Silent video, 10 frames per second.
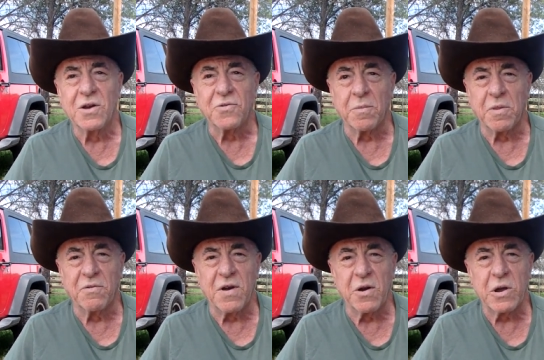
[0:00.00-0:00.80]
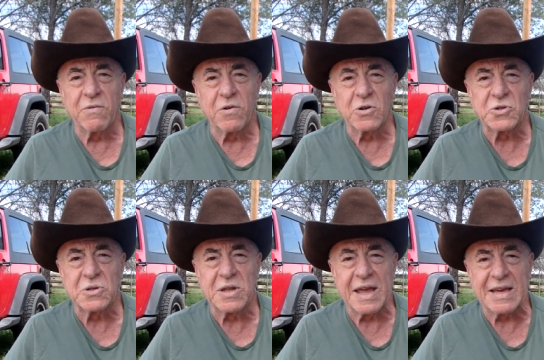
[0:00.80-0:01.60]
from the very
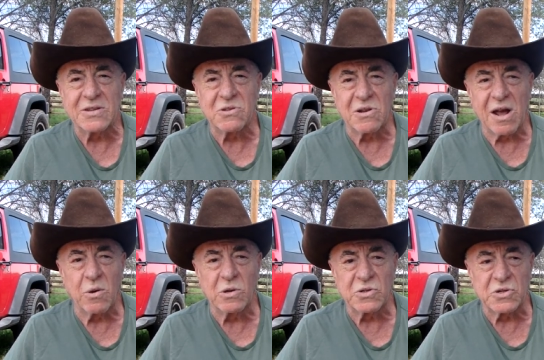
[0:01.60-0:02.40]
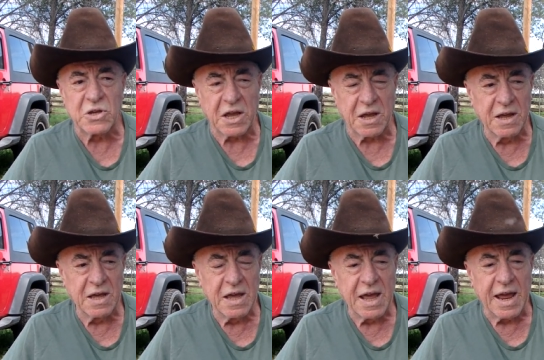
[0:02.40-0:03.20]
first days that I was sick,
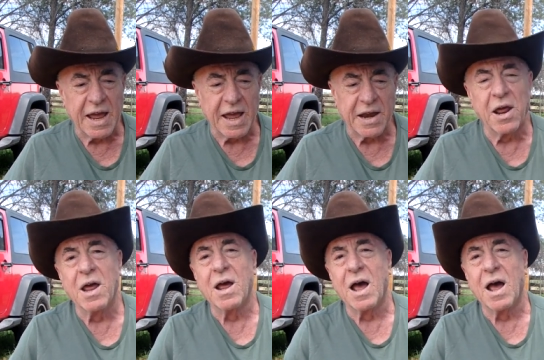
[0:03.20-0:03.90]
and